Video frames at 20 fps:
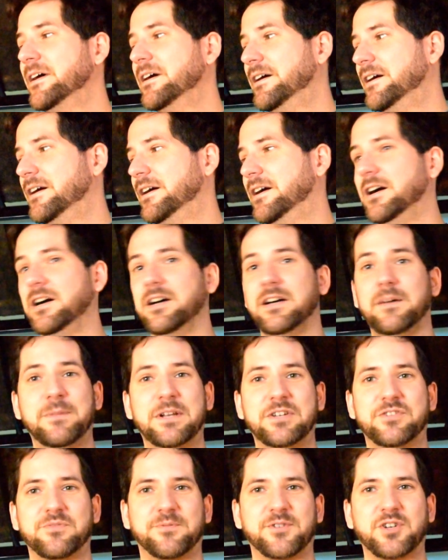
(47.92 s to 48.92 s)
I've
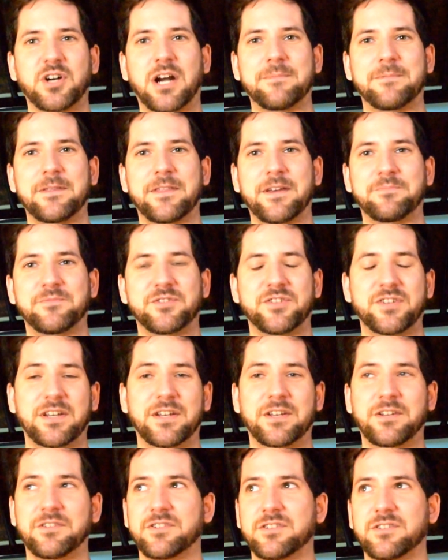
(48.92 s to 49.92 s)
been subscribed to them
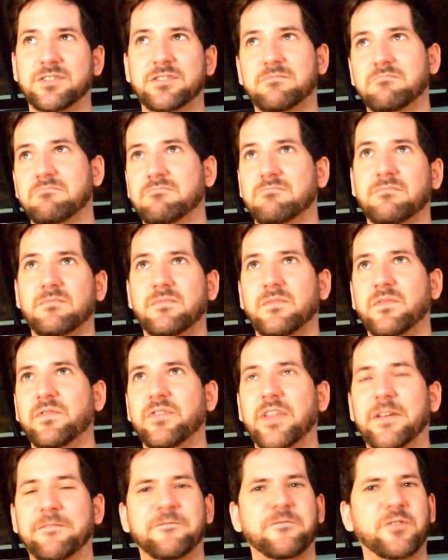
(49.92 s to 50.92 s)
since
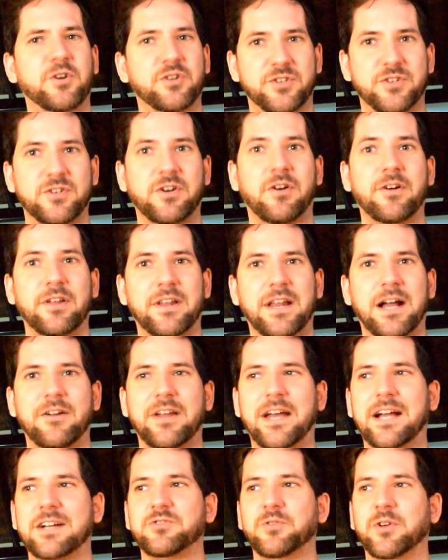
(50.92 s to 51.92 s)
they first started out.
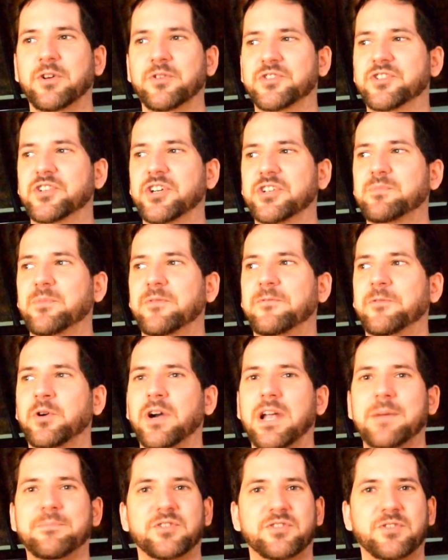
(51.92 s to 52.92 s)
Actually, it was just
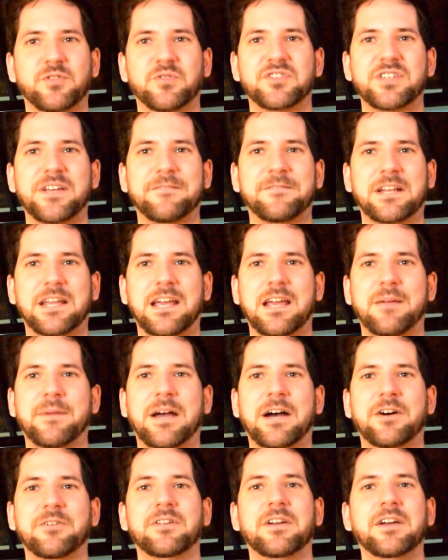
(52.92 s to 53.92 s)
before Episode 7 came
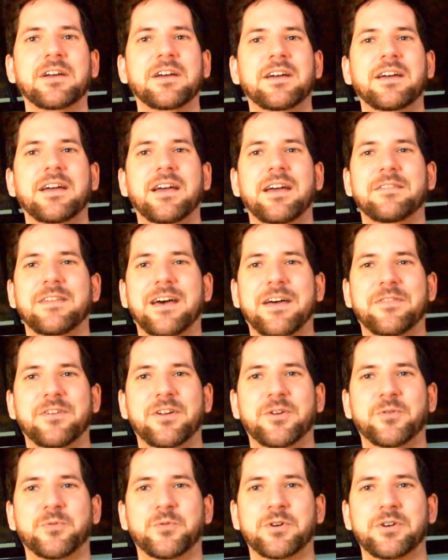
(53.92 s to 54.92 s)
out that
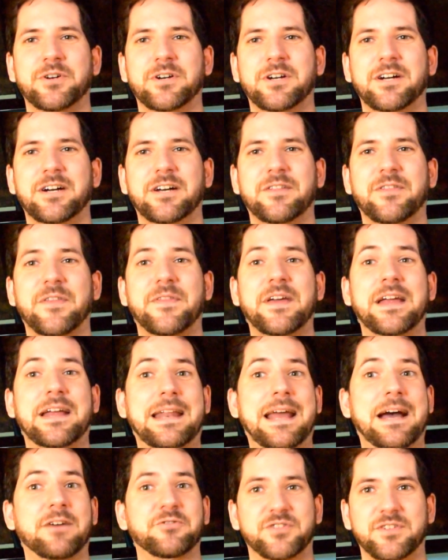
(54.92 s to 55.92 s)
they
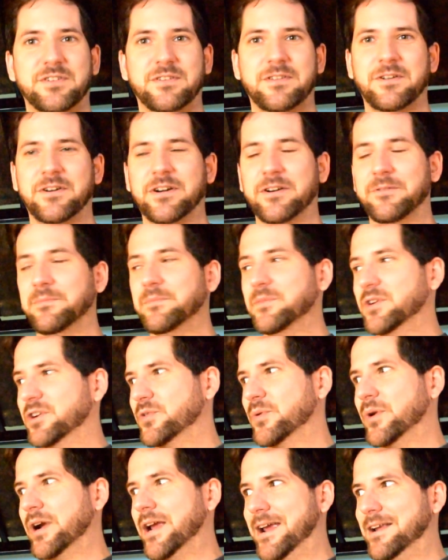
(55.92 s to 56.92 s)
announced their
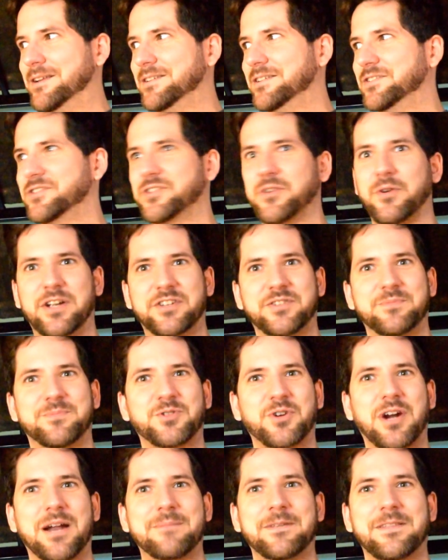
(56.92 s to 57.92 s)
crate. So I
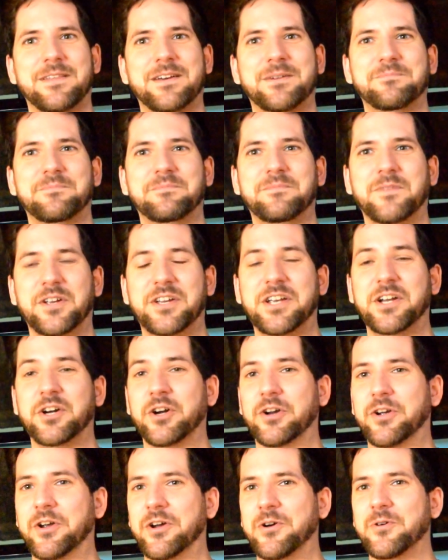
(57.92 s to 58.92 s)
subscribed to them a
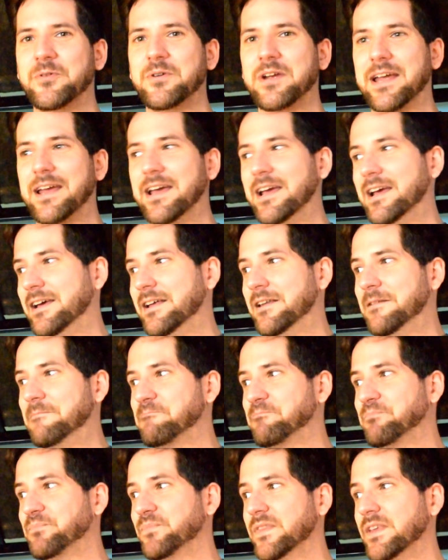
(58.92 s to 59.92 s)
year ago, and
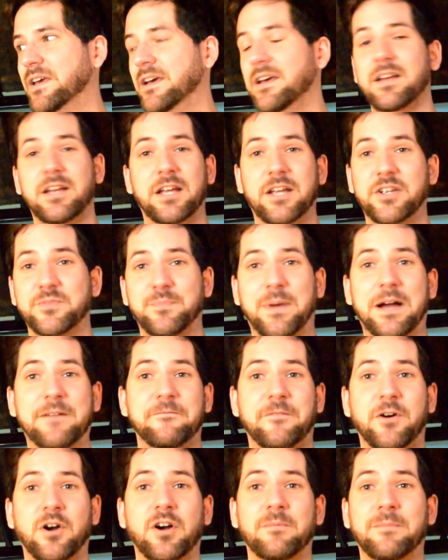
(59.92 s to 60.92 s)
it is by
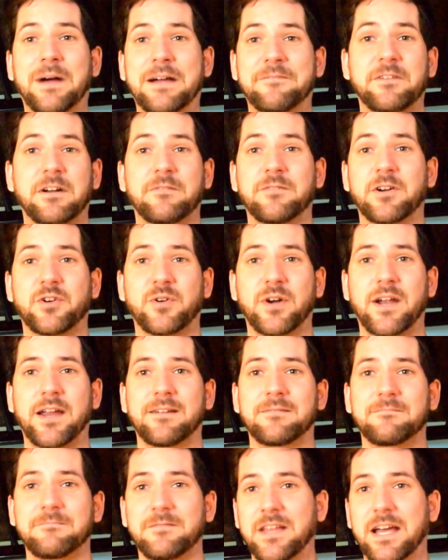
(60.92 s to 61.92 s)
far my favorite
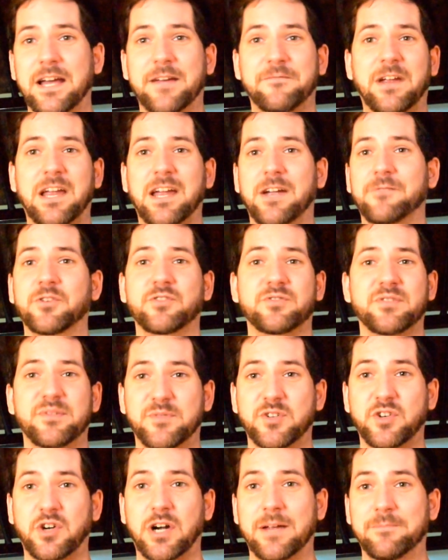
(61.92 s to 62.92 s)
crate that I've ever
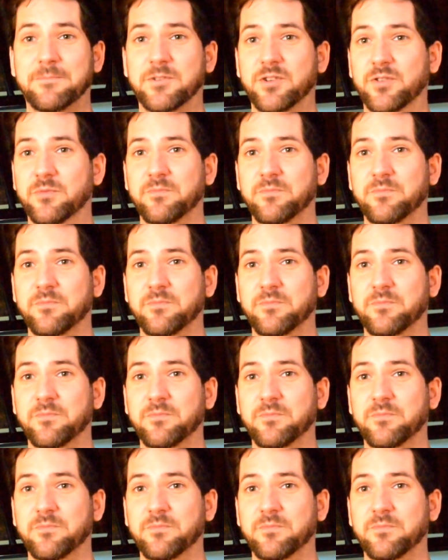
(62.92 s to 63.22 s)
subscribed to